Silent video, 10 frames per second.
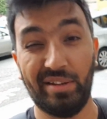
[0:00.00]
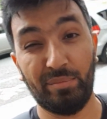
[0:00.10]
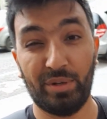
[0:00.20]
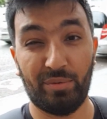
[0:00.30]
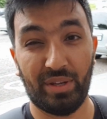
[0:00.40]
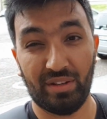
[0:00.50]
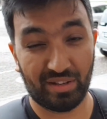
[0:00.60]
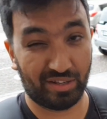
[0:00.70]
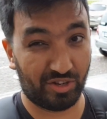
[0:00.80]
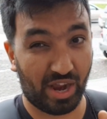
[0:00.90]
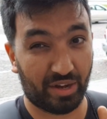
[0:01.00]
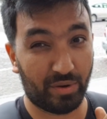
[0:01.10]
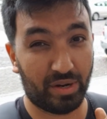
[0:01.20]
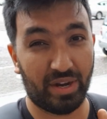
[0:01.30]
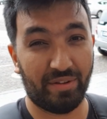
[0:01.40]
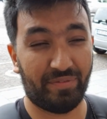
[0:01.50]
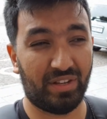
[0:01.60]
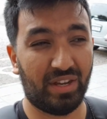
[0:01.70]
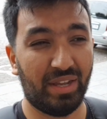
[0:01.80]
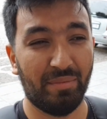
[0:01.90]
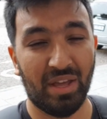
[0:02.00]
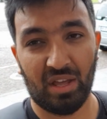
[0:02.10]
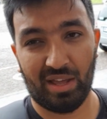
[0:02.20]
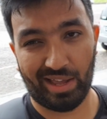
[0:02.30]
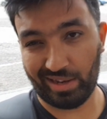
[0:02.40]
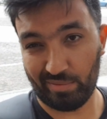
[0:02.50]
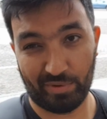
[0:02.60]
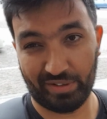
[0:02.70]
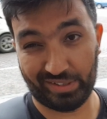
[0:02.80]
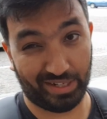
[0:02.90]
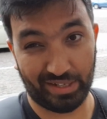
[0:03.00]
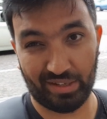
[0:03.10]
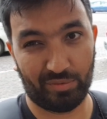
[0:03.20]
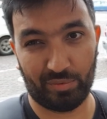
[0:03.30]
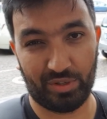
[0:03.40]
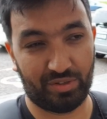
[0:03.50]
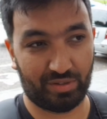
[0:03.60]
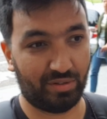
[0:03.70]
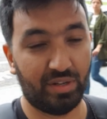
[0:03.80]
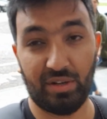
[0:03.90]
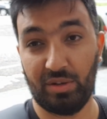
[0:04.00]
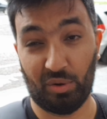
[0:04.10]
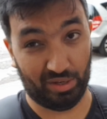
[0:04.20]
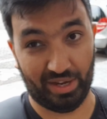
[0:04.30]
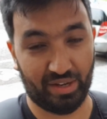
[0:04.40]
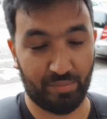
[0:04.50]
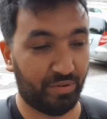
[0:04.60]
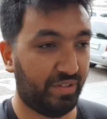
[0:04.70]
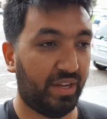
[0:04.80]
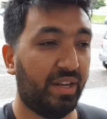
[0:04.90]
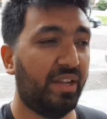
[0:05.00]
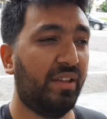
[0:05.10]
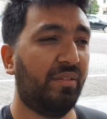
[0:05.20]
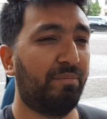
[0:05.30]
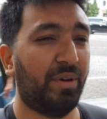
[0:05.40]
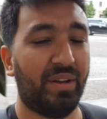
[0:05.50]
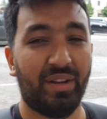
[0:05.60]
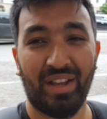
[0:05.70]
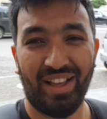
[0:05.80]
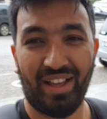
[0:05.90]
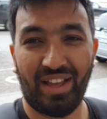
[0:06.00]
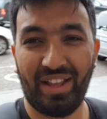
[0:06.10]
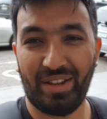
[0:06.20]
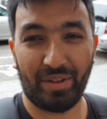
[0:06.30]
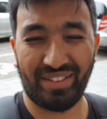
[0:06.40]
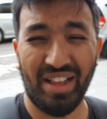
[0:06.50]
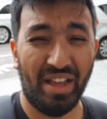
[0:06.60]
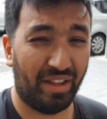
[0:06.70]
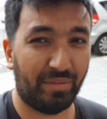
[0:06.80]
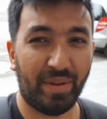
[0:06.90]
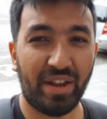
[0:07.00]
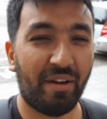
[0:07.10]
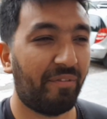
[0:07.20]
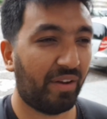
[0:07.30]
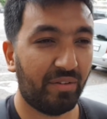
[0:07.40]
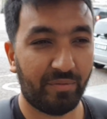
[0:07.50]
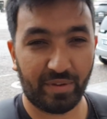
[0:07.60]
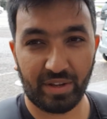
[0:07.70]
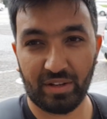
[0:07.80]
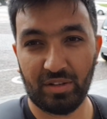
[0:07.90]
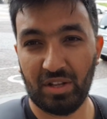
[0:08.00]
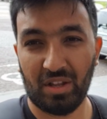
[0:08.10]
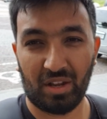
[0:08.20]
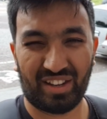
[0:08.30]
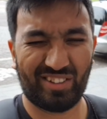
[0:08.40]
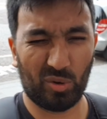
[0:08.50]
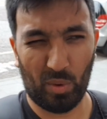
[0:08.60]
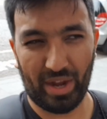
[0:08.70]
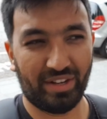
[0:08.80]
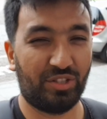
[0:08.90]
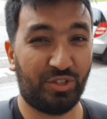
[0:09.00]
in between the Jaguar F-Type and a Mercedes, which didn't look like a Mercedes. But anyways, it's been a fun filled, quite a